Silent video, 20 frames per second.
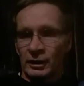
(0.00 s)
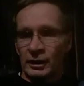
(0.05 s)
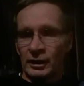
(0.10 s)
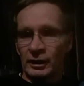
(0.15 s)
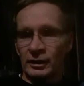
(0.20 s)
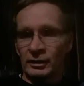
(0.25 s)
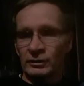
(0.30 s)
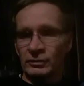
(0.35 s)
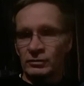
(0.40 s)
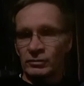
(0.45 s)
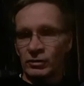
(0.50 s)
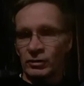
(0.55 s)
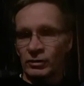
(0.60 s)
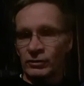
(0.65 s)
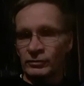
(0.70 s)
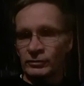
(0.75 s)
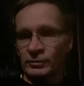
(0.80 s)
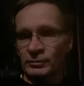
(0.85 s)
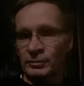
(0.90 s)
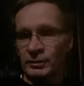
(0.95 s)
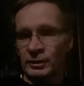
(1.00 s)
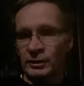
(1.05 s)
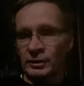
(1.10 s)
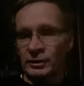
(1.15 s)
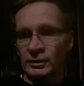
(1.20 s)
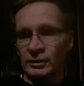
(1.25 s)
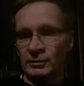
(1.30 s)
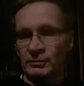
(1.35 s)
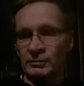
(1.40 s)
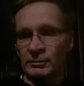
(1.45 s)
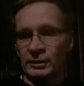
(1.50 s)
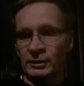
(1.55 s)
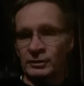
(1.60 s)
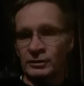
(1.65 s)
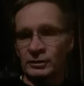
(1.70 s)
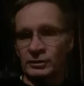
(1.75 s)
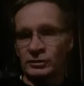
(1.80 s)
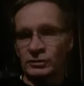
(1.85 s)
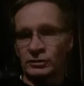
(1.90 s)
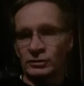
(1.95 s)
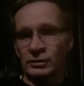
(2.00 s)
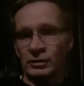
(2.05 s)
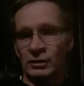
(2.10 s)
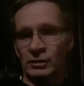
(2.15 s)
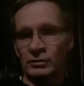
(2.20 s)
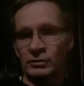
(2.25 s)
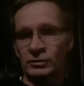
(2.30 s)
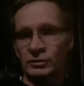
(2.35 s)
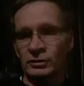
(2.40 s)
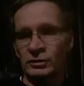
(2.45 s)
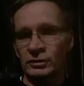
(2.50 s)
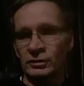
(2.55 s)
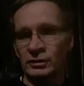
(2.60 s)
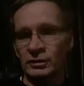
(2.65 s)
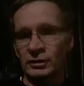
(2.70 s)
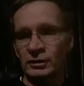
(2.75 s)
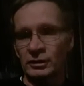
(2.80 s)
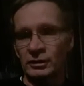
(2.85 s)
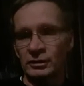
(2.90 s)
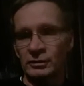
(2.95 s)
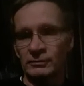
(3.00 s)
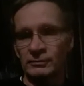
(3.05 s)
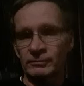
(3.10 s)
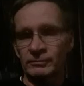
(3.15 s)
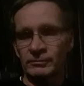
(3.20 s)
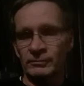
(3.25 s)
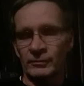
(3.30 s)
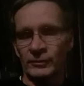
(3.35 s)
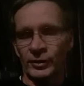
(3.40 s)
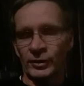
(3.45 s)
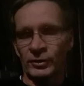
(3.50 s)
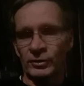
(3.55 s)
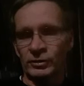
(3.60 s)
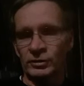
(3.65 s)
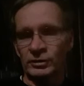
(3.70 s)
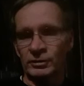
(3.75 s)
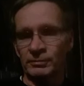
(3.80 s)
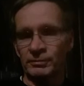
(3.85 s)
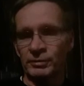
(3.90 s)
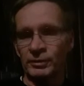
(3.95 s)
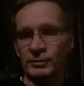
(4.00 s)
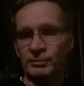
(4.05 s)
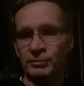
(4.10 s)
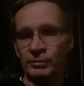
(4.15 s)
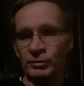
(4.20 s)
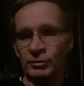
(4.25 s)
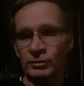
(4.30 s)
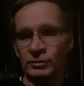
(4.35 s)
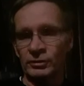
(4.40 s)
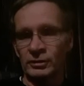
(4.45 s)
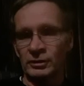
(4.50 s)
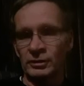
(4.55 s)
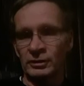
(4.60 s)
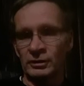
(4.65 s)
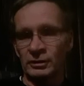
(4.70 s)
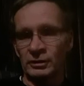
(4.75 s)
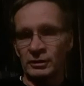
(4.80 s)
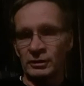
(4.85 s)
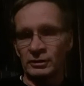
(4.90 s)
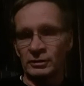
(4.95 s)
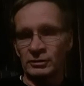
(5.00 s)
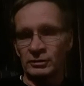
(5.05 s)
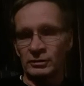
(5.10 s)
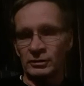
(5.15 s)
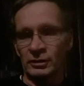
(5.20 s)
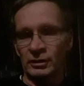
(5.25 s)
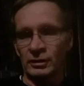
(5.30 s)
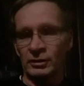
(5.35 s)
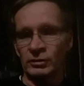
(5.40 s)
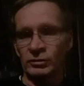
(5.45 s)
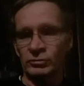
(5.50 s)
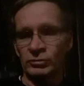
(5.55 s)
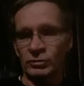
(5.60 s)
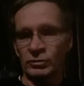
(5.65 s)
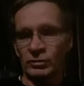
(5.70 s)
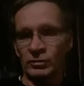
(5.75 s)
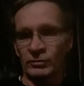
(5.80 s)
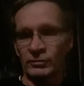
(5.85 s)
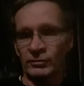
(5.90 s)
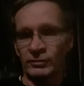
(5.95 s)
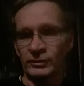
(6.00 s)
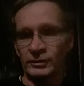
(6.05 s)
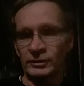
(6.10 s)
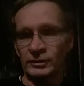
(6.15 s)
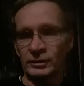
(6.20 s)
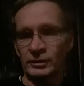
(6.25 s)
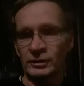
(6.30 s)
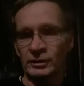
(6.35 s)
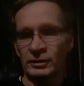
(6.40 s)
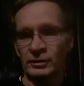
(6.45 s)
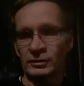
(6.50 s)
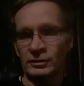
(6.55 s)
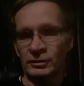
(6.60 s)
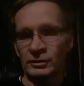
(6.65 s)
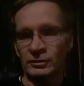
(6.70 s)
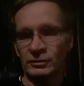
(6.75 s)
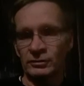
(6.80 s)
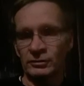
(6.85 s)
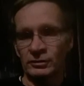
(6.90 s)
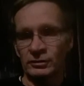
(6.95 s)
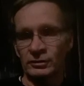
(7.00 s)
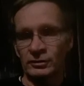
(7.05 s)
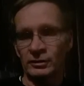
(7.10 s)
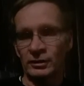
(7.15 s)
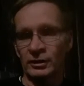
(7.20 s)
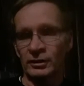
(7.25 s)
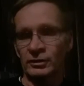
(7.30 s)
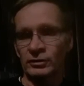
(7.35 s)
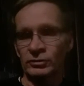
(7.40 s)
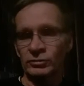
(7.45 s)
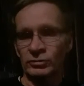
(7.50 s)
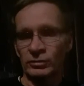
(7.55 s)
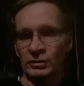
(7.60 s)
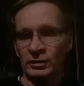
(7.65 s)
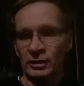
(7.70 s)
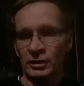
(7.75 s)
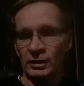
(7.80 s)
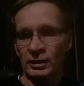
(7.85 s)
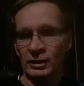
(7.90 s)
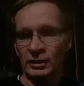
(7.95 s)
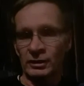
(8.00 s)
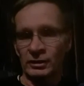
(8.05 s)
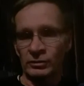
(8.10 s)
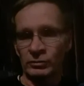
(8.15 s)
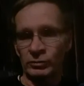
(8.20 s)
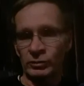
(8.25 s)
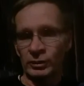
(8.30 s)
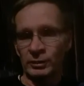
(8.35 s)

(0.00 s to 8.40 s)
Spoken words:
And after bringing the message, I could see and got some people on their knees. Others were confessing their sins and others were crying and